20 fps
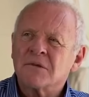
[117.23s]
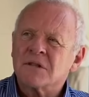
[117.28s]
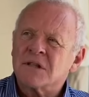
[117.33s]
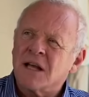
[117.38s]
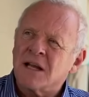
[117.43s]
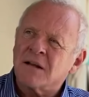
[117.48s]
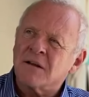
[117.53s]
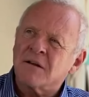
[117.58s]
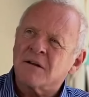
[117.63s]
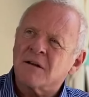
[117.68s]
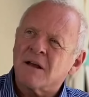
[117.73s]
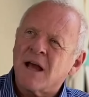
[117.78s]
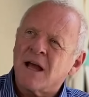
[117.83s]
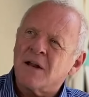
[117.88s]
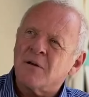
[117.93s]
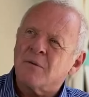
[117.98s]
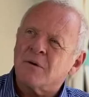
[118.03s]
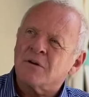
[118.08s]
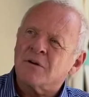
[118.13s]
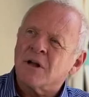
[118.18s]
telling
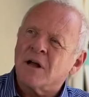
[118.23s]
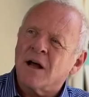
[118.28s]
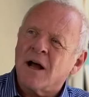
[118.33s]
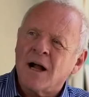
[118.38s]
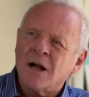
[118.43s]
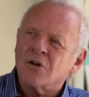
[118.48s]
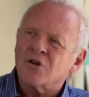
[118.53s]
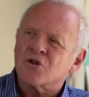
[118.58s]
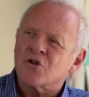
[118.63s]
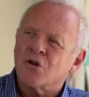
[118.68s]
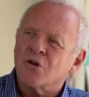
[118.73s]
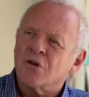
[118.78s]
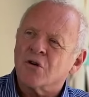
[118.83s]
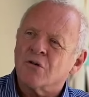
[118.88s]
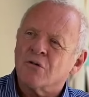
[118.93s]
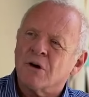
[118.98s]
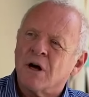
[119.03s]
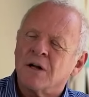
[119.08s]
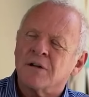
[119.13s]
anyone that I'll show you.